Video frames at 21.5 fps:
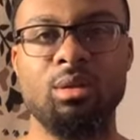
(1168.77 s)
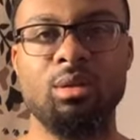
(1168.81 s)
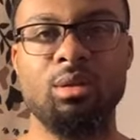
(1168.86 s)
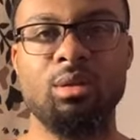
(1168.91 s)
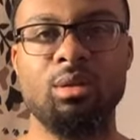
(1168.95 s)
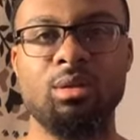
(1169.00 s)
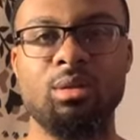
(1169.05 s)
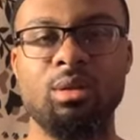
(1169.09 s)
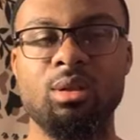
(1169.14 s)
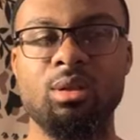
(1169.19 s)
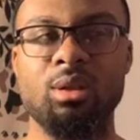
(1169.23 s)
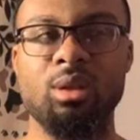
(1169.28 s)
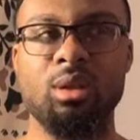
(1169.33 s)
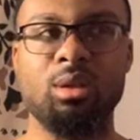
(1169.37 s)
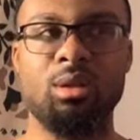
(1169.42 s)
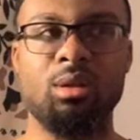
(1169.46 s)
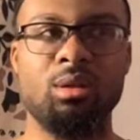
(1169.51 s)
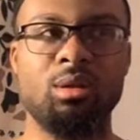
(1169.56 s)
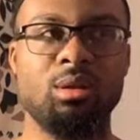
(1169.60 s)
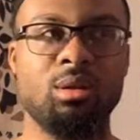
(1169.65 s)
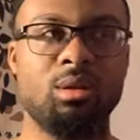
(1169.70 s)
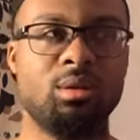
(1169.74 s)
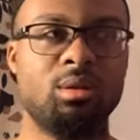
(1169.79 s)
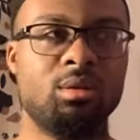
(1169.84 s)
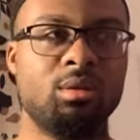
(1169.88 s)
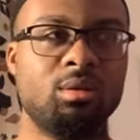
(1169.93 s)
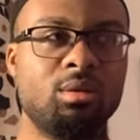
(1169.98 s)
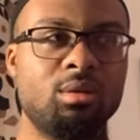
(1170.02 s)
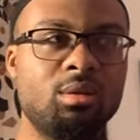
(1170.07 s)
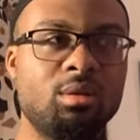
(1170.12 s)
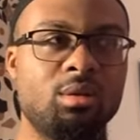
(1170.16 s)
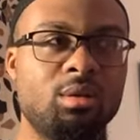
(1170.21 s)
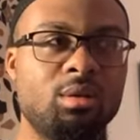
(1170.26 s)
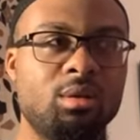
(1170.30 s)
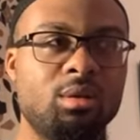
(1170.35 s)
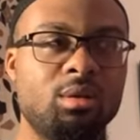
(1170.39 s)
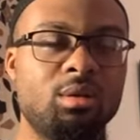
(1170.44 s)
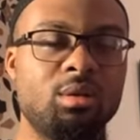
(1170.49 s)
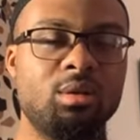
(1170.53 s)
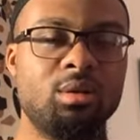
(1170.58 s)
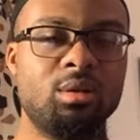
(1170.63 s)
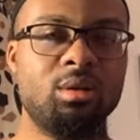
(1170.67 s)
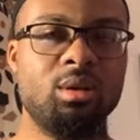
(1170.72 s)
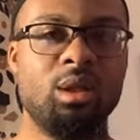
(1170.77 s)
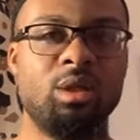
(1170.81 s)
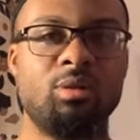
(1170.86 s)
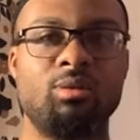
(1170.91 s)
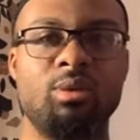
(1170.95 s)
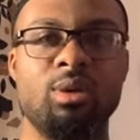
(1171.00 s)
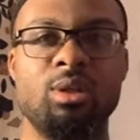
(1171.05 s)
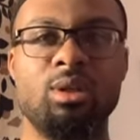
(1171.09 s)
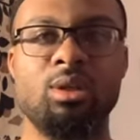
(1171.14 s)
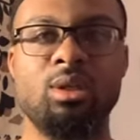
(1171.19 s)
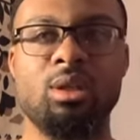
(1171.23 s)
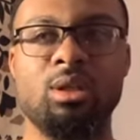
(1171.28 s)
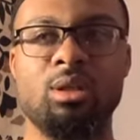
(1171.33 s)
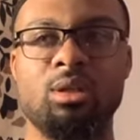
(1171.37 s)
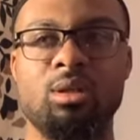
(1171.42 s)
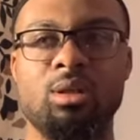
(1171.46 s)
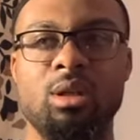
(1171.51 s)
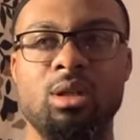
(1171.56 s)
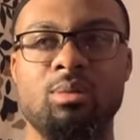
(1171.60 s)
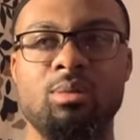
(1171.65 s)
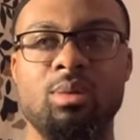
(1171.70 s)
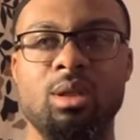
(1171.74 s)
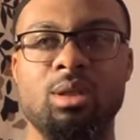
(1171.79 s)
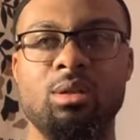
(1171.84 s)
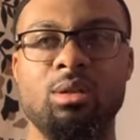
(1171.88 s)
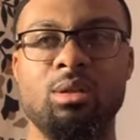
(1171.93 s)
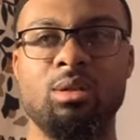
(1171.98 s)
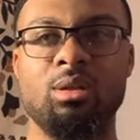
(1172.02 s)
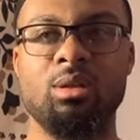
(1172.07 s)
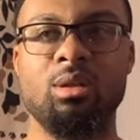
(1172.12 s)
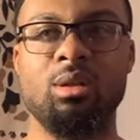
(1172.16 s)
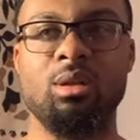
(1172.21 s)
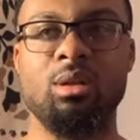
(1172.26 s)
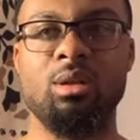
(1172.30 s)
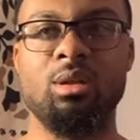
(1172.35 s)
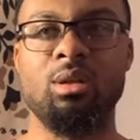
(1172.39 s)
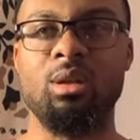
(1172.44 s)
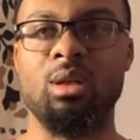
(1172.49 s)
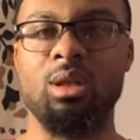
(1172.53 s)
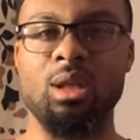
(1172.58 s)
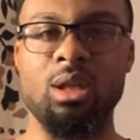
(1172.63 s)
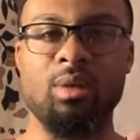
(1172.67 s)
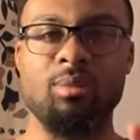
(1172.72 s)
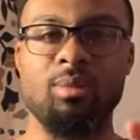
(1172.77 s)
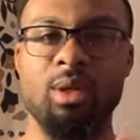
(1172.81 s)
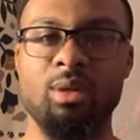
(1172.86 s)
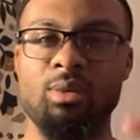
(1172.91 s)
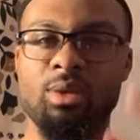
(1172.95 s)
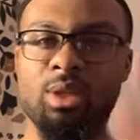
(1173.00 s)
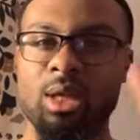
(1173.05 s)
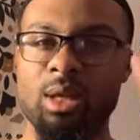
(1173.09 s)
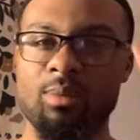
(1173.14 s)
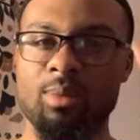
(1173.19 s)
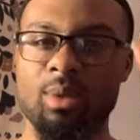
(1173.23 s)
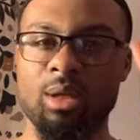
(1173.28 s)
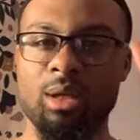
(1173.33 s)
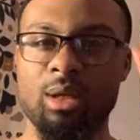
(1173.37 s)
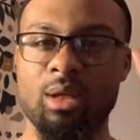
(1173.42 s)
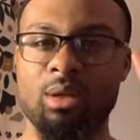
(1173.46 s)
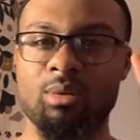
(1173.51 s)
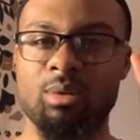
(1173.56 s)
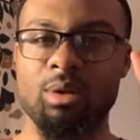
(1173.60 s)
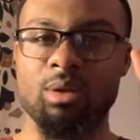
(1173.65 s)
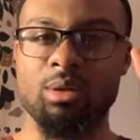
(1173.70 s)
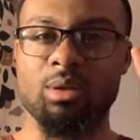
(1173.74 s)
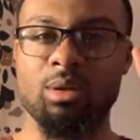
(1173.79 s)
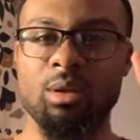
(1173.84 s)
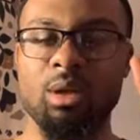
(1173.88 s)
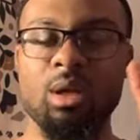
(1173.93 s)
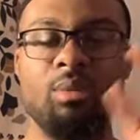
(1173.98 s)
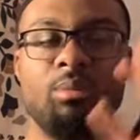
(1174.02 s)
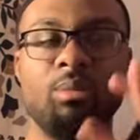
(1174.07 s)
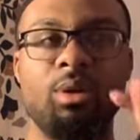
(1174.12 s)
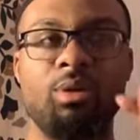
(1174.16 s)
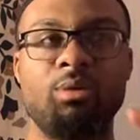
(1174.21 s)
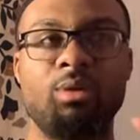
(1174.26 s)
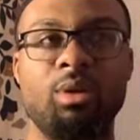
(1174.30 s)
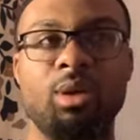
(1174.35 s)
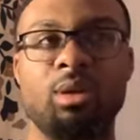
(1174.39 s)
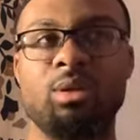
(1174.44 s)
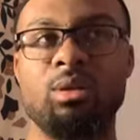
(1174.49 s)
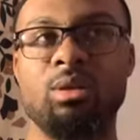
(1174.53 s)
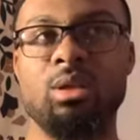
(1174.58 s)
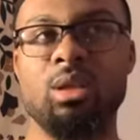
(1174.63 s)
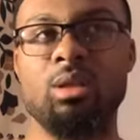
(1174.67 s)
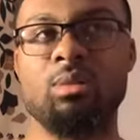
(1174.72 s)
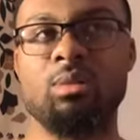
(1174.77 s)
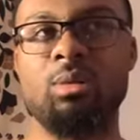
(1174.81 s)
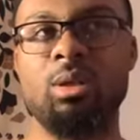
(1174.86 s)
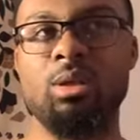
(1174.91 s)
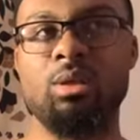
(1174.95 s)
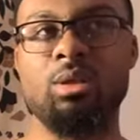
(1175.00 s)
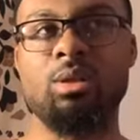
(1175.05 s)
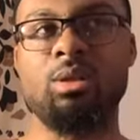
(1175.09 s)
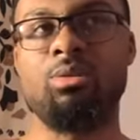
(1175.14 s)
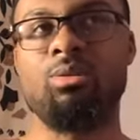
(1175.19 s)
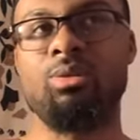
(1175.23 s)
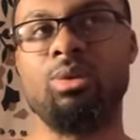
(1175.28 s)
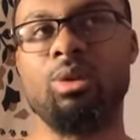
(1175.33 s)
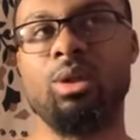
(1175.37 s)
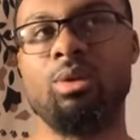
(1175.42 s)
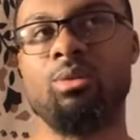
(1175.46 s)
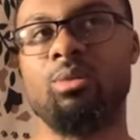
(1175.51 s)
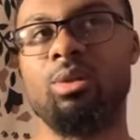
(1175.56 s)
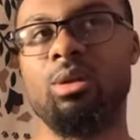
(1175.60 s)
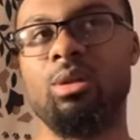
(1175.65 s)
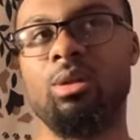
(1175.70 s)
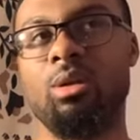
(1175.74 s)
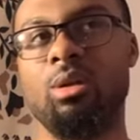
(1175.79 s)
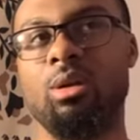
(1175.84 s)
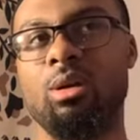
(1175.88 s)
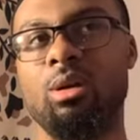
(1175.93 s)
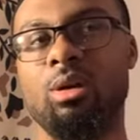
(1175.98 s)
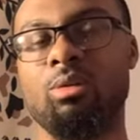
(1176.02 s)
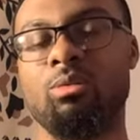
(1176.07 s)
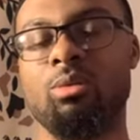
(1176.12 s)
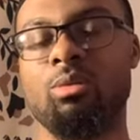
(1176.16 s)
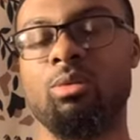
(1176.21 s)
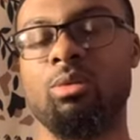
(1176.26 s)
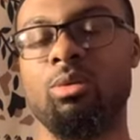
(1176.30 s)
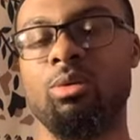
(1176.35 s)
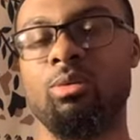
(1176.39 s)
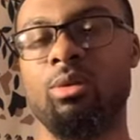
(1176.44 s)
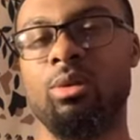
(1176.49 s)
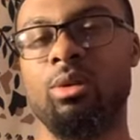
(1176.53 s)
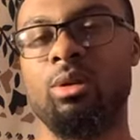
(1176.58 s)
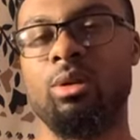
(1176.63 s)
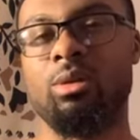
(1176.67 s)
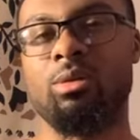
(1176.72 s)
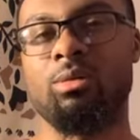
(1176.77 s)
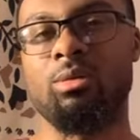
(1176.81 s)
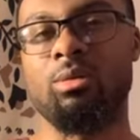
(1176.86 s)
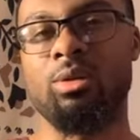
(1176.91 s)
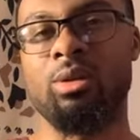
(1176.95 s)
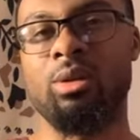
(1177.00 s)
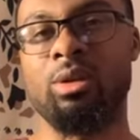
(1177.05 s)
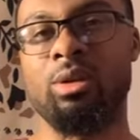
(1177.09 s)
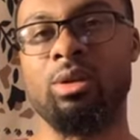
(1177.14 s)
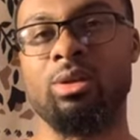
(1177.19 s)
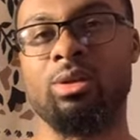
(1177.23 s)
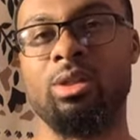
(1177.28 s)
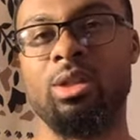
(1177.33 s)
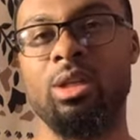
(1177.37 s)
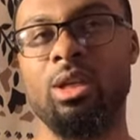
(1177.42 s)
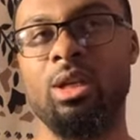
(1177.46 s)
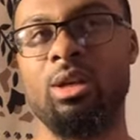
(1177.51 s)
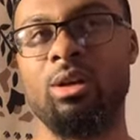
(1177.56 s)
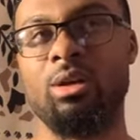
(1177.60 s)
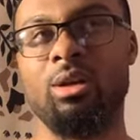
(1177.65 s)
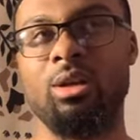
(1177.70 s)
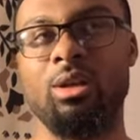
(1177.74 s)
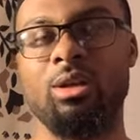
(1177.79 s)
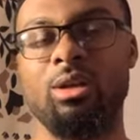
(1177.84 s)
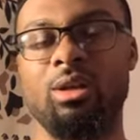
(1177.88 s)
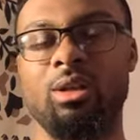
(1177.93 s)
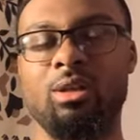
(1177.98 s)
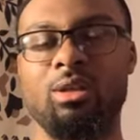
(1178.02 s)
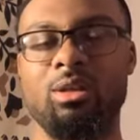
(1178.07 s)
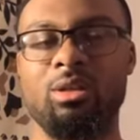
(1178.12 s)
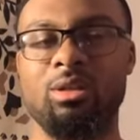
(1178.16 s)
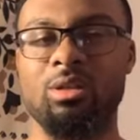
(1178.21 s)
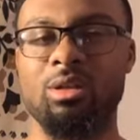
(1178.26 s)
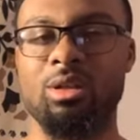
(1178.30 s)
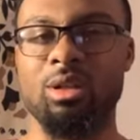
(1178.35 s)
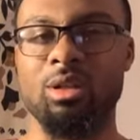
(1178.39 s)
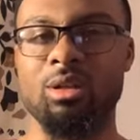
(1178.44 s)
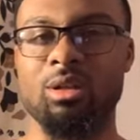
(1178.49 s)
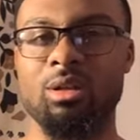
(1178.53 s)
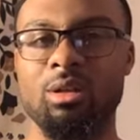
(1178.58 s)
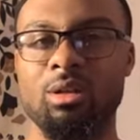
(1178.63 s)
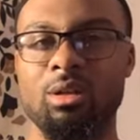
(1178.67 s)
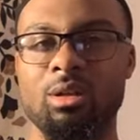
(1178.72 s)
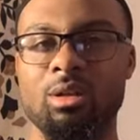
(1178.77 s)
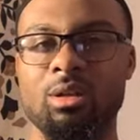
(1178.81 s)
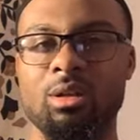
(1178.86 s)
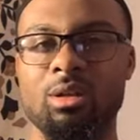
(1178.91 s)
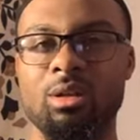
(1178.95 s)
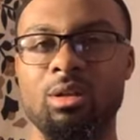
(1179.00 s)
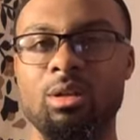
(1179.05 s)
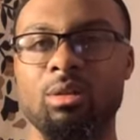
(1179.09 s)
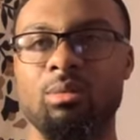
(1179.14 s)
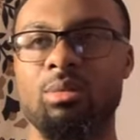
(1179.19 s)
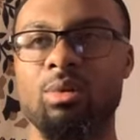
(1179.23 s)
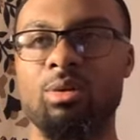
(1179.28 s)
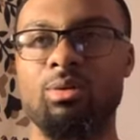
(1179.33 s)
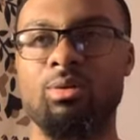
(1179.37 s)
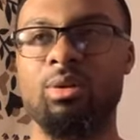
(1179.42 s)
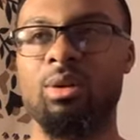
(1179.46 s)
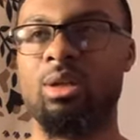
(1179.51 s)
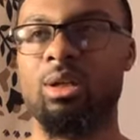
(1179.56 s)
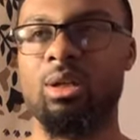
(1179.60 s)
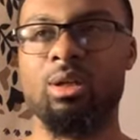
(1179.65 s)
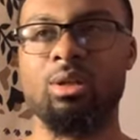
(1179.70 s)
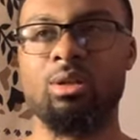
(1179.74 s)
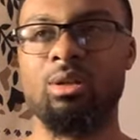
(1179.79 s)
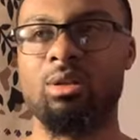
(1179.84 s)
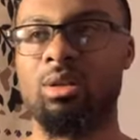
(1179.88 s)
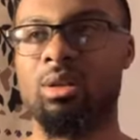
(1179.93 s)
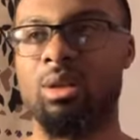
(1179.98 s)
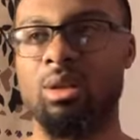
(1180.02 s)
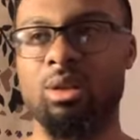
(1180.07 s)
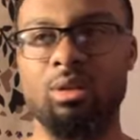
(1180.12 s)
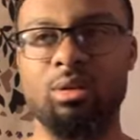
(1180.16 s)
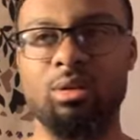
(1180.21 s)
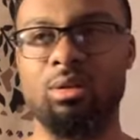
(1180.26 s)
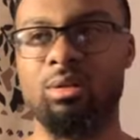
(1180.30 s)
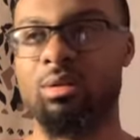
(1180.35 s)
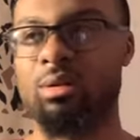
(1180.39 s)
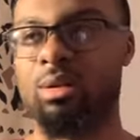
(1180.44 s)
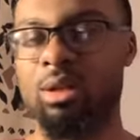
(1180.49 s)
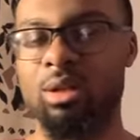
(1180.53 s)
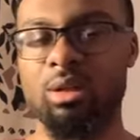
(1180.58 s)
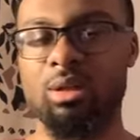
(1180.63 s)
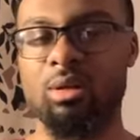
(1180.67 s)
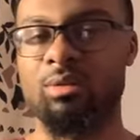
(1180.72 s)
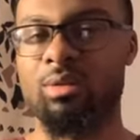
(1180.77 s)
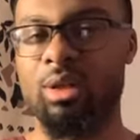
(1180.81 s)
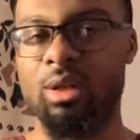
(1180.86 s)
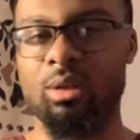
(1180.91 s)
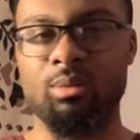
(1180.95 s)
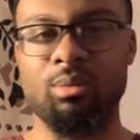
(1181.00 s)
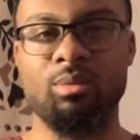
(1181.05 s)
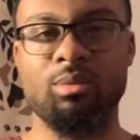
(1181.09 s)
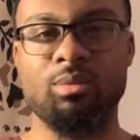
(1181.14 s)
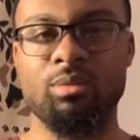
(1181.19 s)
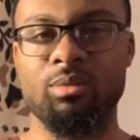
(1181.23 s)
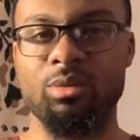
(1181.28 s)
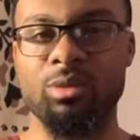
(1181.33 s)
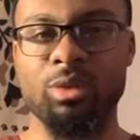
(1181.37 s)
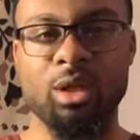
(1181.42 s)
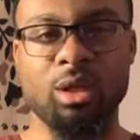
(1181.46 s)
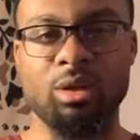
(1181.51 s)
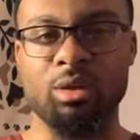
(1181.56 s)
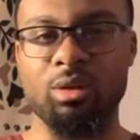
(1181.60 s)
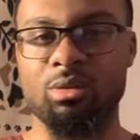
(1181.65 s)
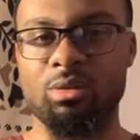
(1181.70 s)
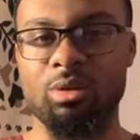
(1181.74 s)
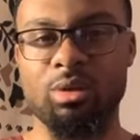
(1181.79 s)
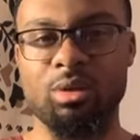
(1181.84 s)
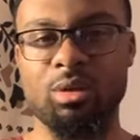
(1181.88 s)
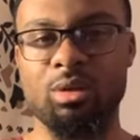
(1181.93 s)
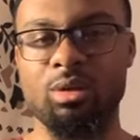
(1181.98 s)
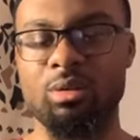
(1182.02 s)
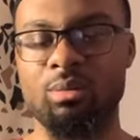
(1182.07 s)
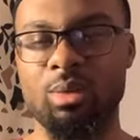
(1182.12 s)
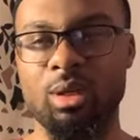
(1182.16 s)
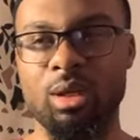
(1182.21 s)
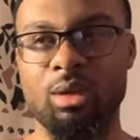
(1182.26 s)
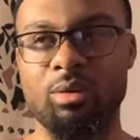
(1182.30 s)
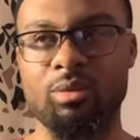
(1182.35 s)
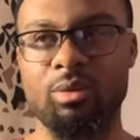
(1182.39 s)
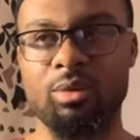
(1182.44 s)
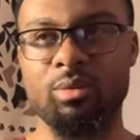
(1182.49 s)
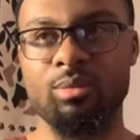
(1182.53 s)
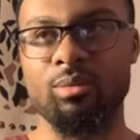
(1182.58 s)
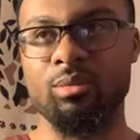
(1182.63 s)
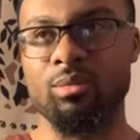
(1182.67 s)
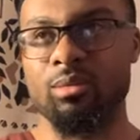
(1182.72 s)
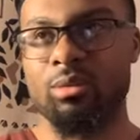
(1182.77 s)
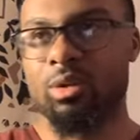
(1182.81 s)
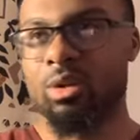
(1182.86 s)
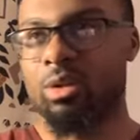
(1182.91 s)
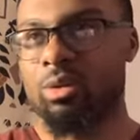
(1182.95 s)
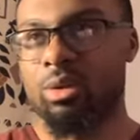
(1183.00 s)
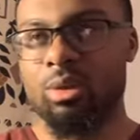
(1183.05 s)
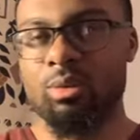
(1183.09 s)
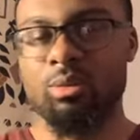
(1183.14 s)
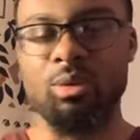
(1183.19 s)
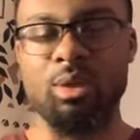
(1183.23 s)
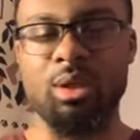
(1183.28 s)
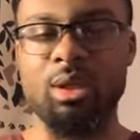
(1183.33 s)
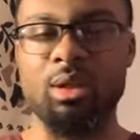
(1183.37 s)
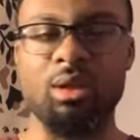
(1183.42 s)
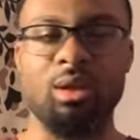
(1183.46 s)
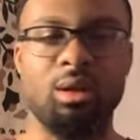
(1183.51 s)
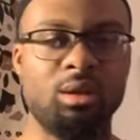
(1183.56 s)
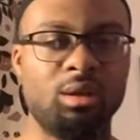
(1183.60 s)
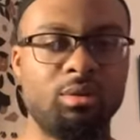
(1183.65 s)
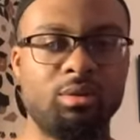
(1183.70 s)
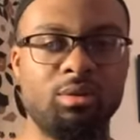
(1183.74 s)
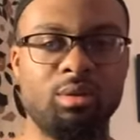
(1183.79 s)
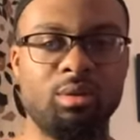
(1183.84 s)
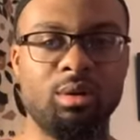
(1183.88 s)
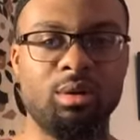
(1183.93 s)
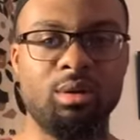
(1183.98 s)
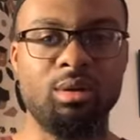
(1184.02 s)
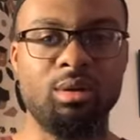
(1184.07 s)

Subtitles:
Just say, look, if we just exercise patience, the calamity was happening anyways. But if we exercise patience, then we get with our reward with Allah subhanahu wa ta'ala. There's the carrot at the end of the stick. But if we engage in the other negative type characteristics or behavior, well, then we get nothing for it.